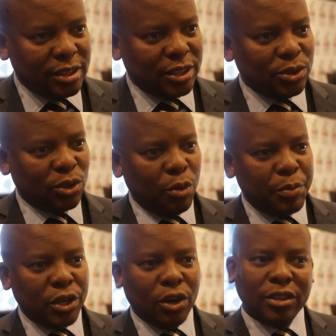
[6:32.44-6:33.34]
needs to go
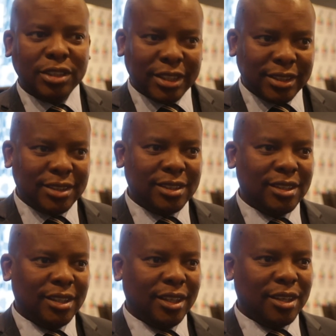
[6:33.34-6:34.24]
beyond just
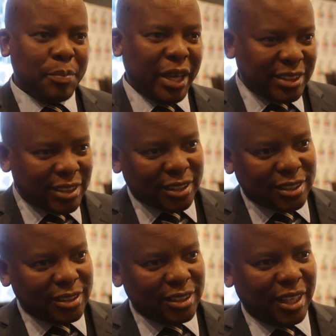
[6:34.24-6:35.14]
the
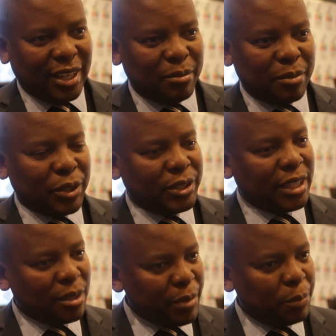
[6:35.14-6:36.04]
basics, because I
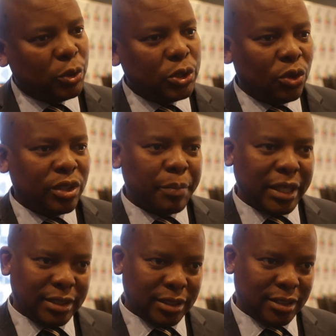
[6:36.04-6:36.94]
think people know the
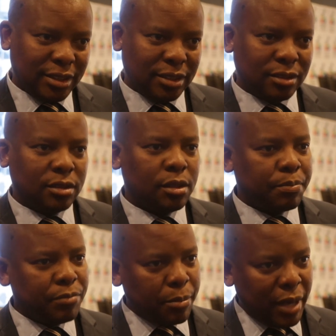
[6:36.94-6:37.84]
basics.
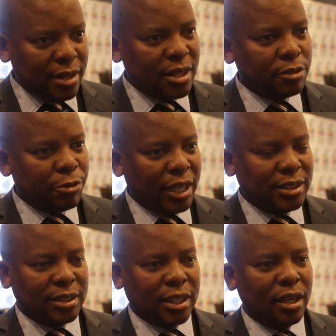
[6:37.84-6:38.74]
The main thing for us
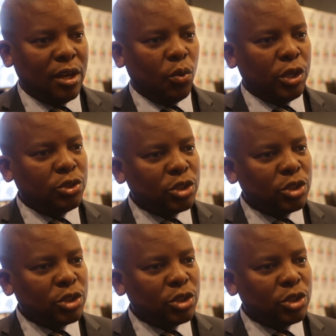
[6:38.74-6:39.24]
is that we need to